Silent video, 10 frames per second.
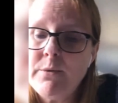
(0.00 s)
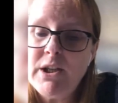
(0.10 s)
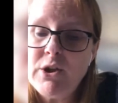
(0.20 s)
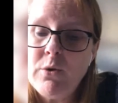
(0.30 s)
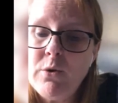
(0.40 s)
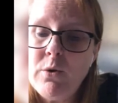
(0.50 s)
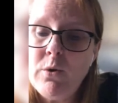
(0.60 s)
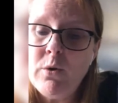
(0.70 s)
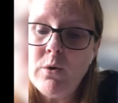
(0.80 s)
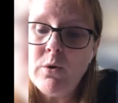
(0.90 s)
to
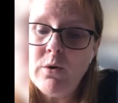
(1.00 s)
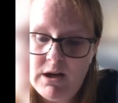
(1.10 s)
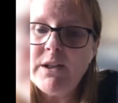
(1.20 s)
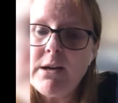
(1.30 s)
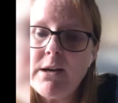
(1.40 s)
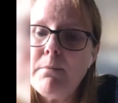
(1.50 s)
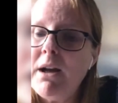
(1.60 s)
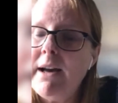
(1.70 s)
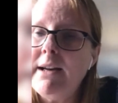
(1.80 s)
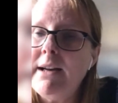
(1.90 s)
ensure
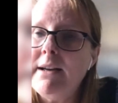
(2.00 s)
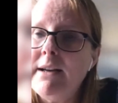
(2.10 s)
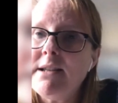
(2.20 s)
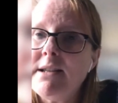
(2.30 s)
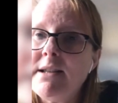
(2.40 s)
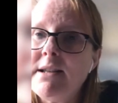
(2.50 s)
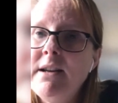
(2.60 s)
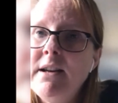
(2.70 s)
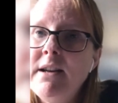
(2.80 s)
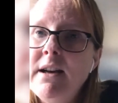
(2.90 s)
COVID
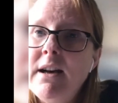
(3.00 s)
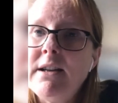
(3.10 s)
compliance.